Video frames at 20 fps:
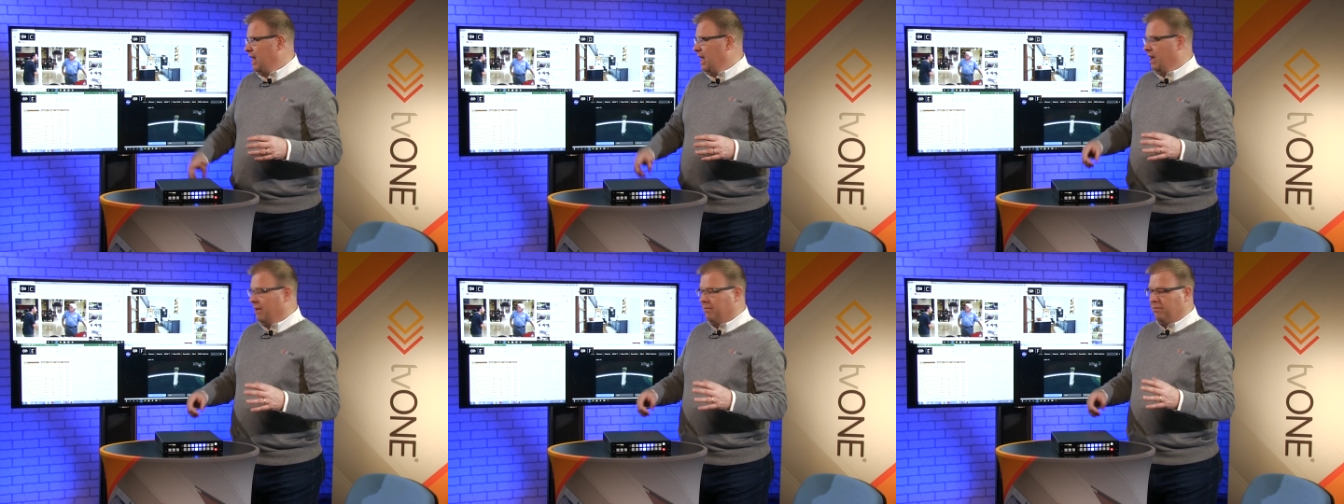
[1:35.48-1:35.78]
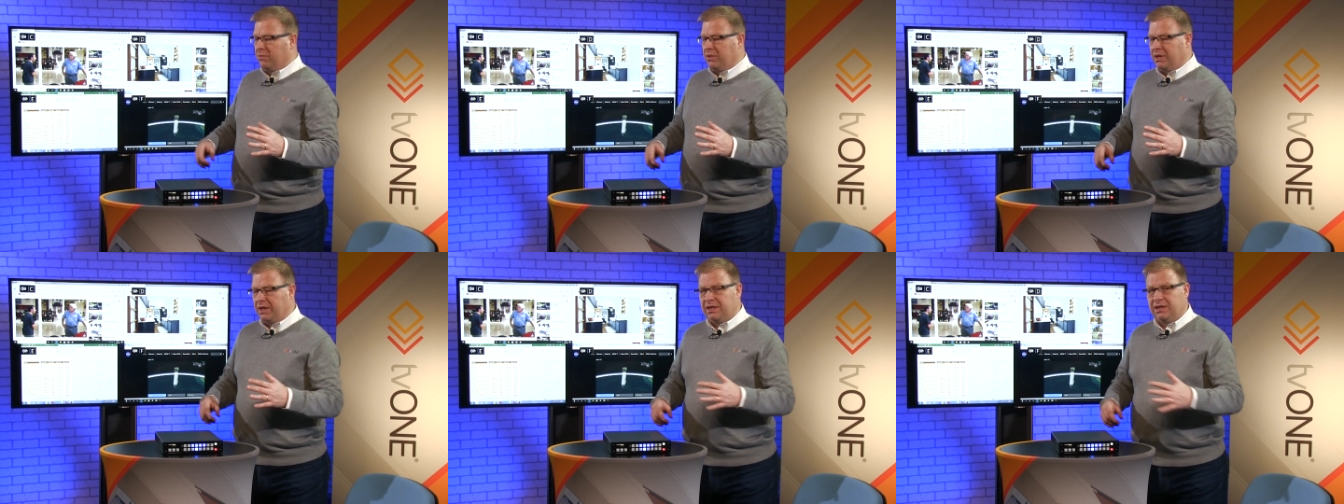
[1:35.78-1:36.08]

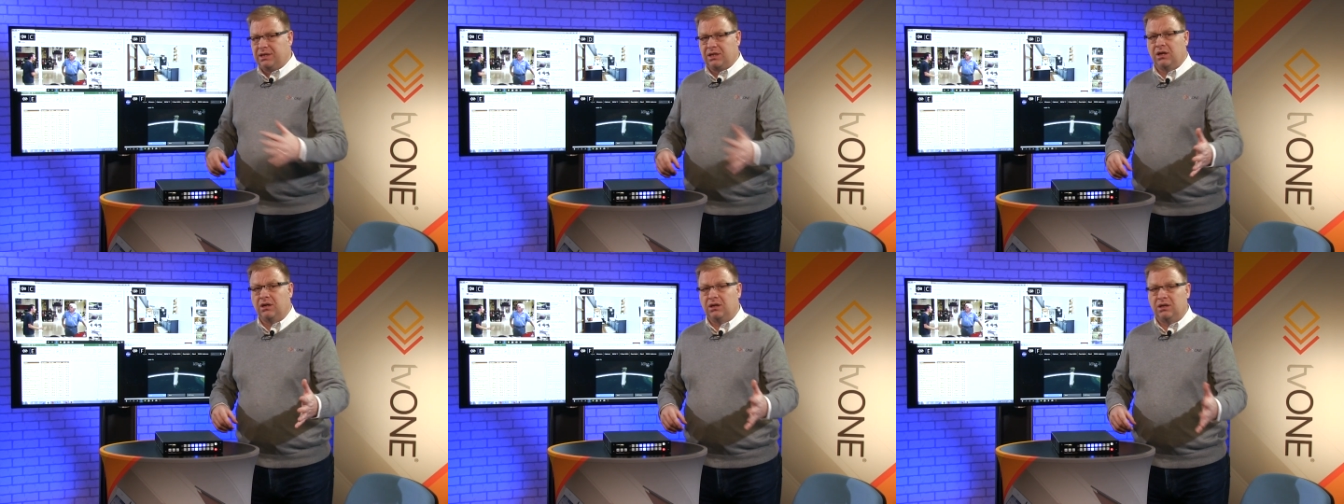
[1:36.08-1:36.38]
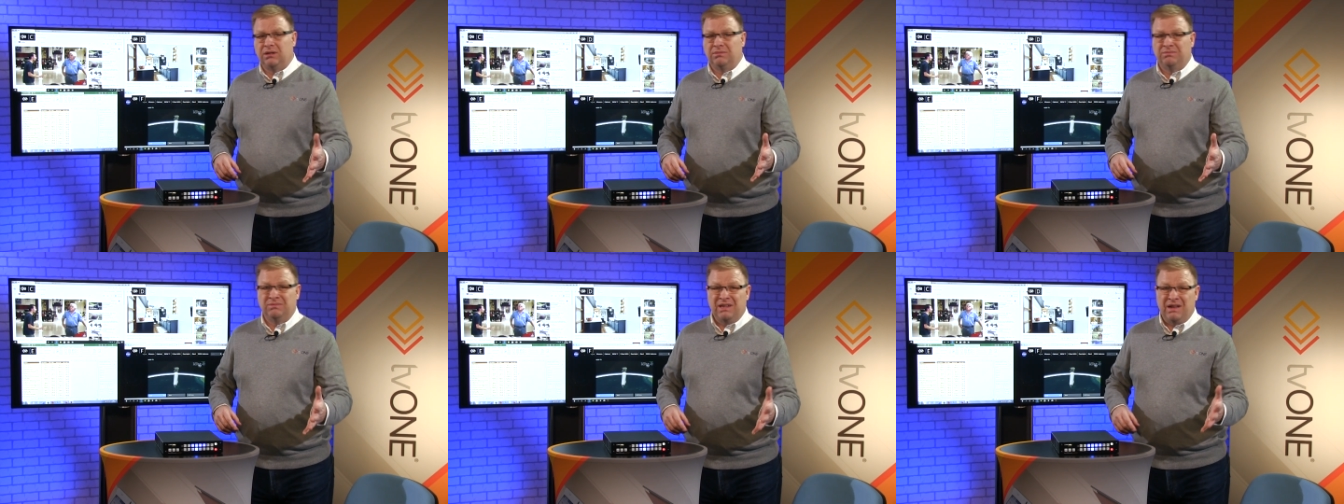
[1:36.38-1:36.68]
um, these
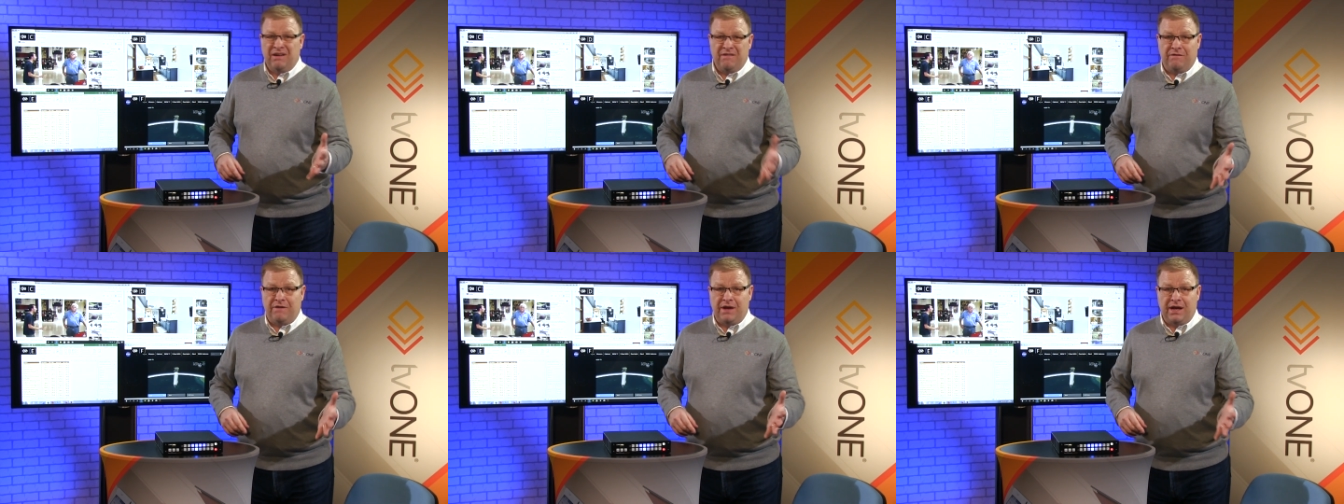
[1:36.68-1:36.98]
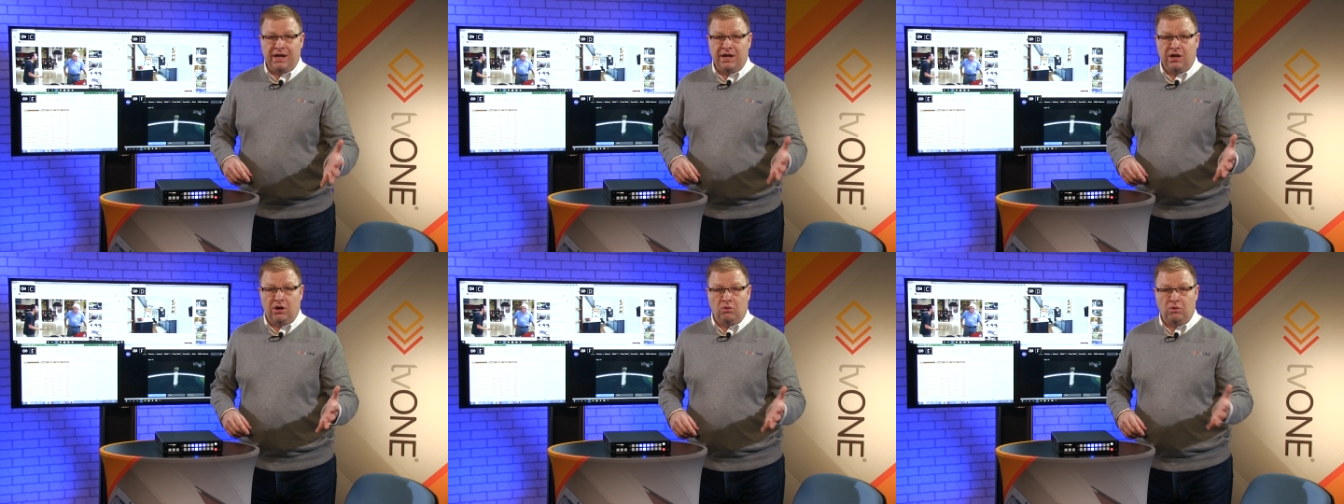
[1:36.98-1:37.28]
are
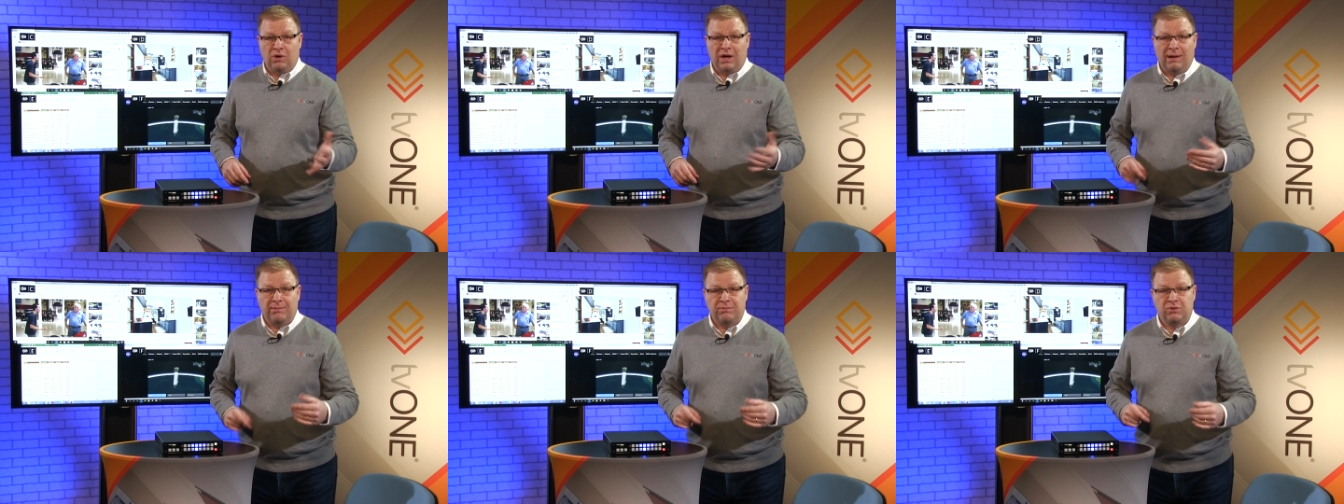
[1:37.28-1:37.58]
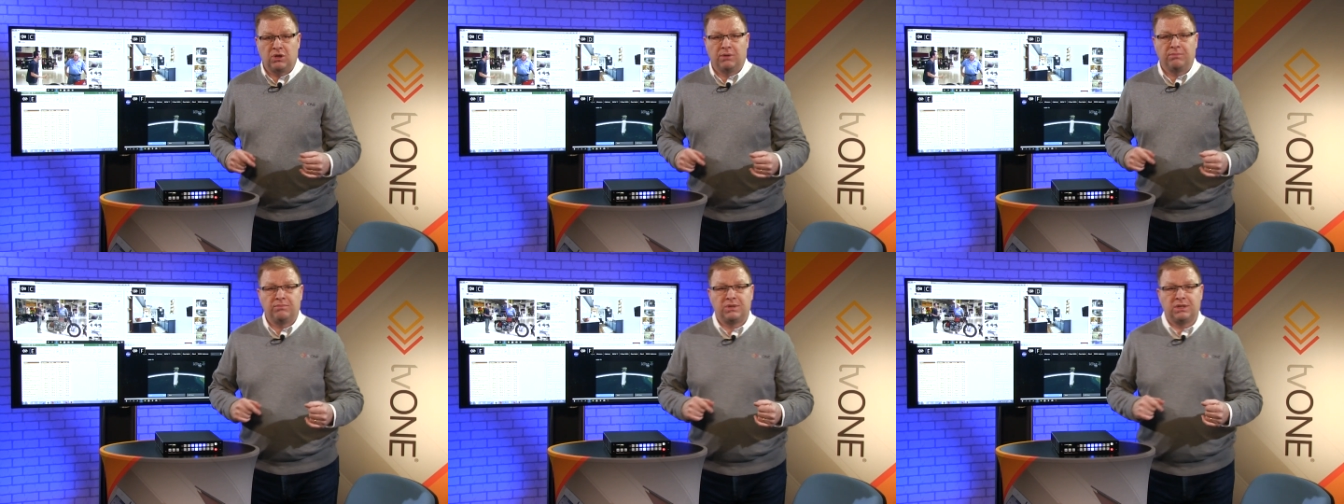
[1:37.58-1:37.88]
fairly old
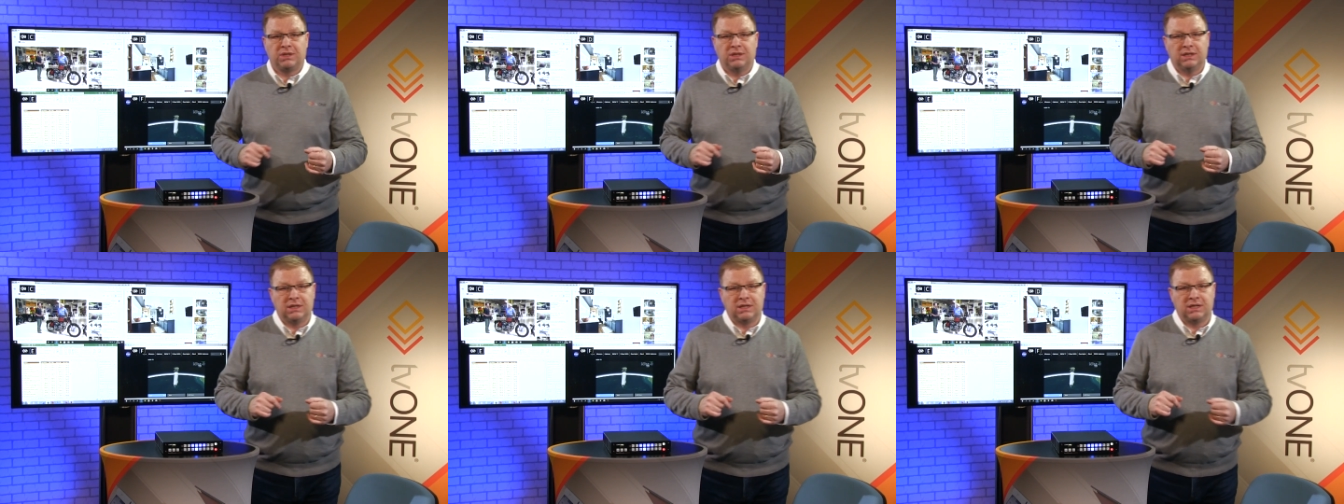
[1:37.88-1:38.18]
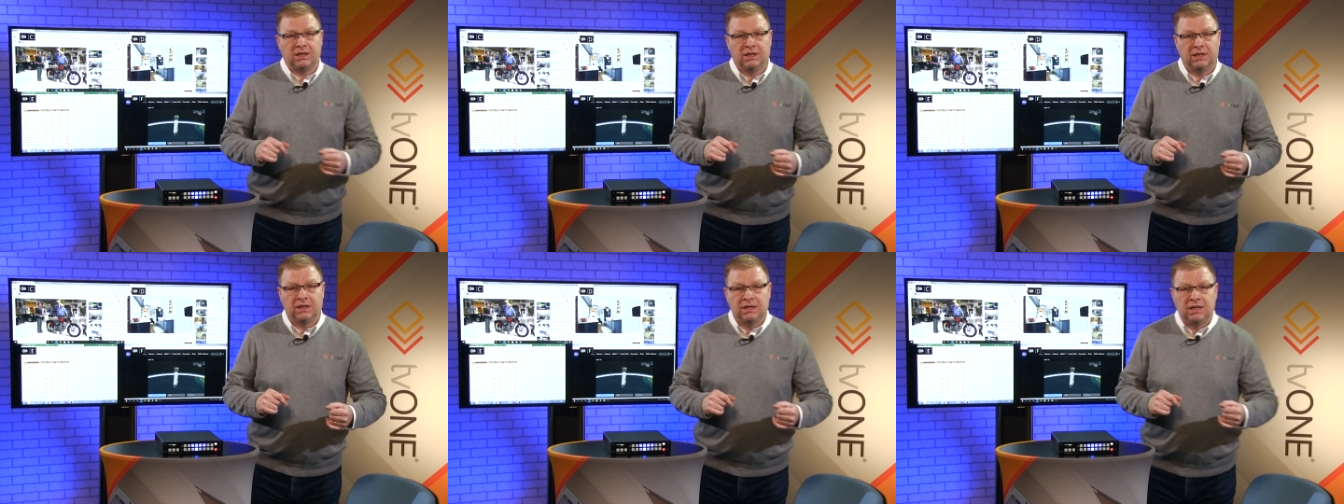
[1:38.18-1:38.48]
laptops
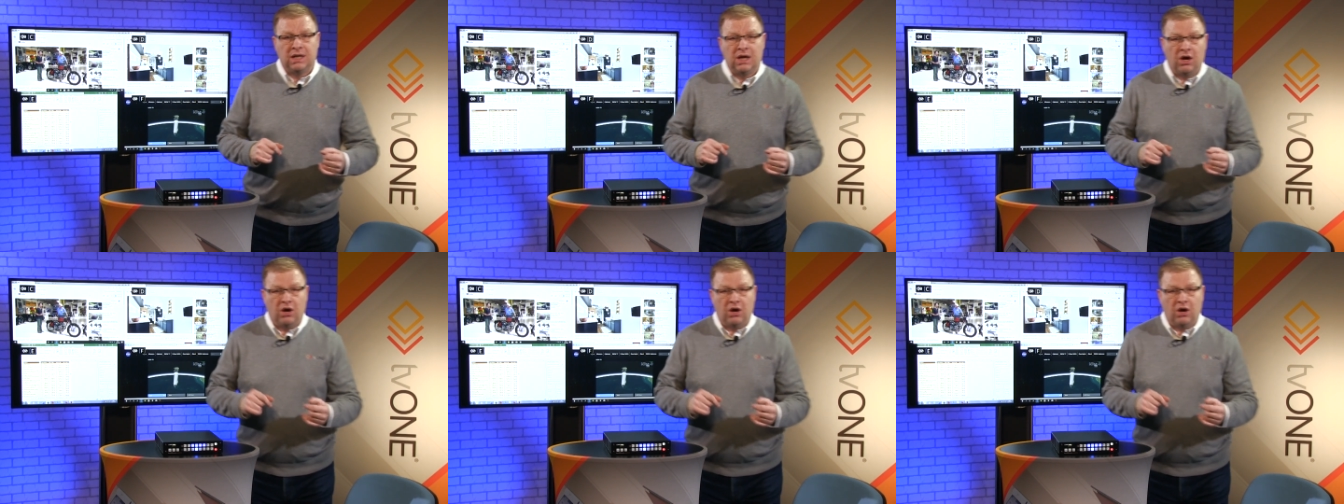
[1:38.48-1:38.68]
that uh,